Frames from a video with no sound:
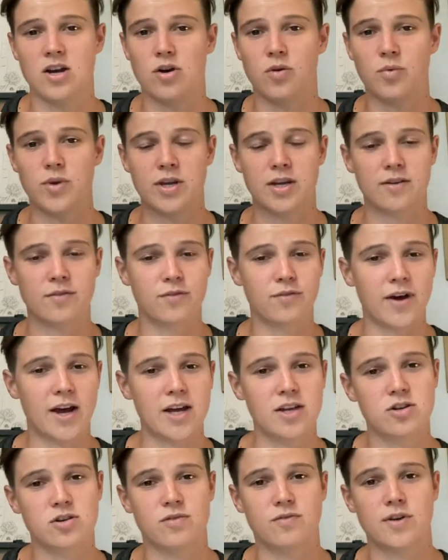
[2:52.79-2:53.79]
We can
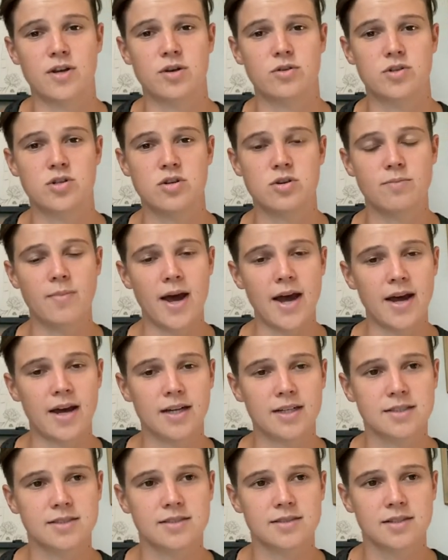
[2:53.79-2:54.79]
find your VO2
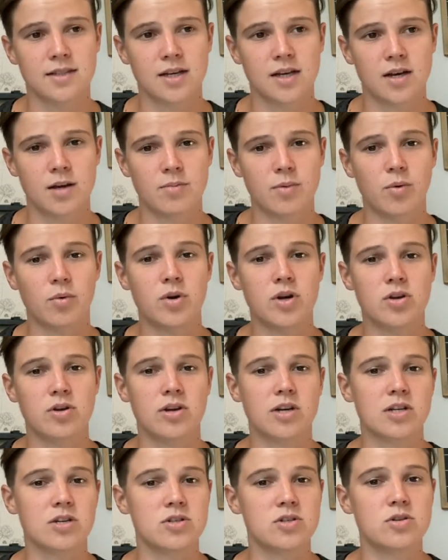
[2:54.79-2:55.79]
max, but what are you
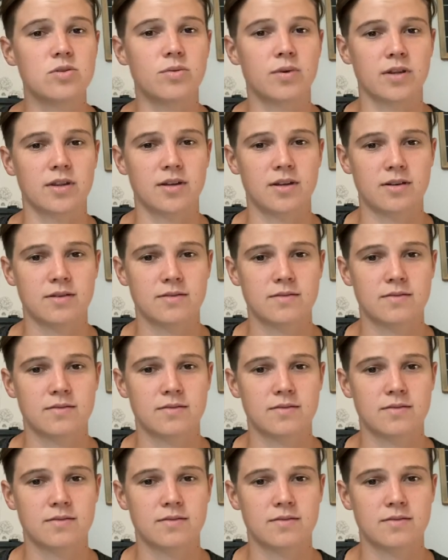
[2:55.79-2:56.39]
going to do with it?